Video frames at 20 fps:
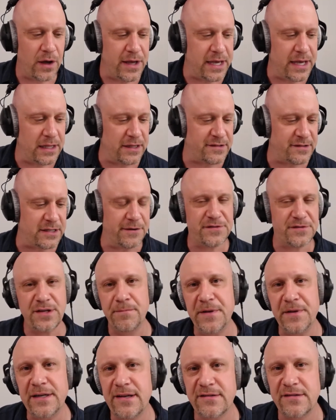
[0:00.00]
listen, if
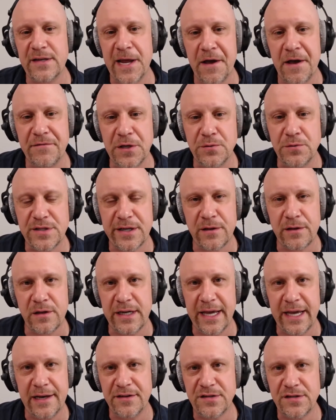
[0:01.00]
something doesn't have utility
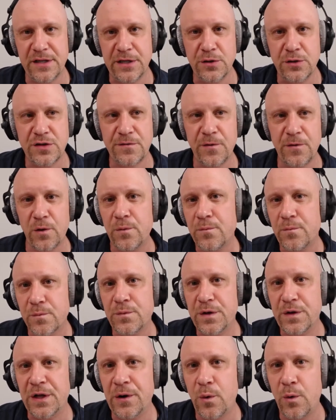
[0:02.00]
and isn't useful,
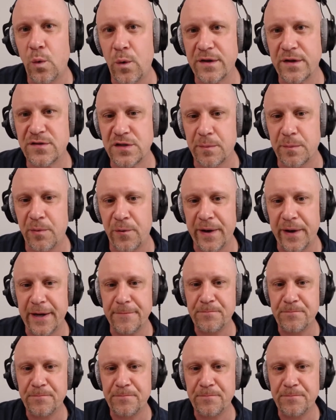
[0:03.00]
you know, what's the point?